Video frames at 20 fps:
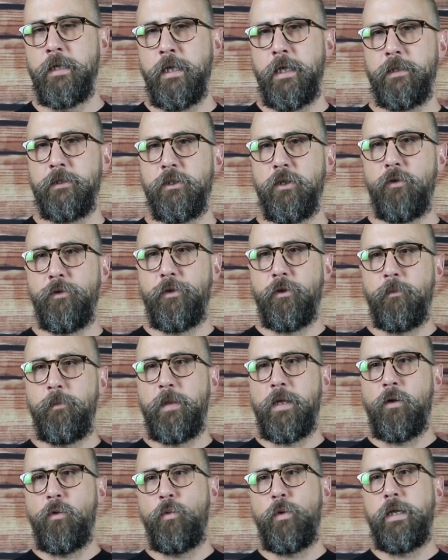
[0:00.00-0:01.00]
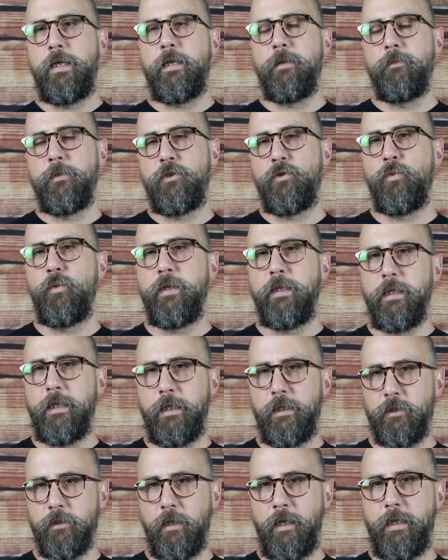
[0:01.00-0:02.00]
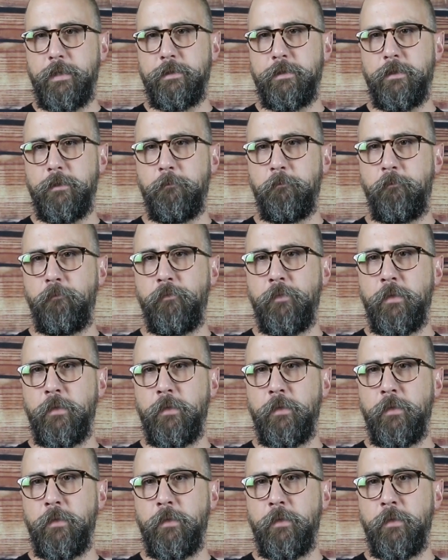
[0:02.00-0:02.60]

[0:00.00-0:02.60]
And so there'd be a week in between each lesson.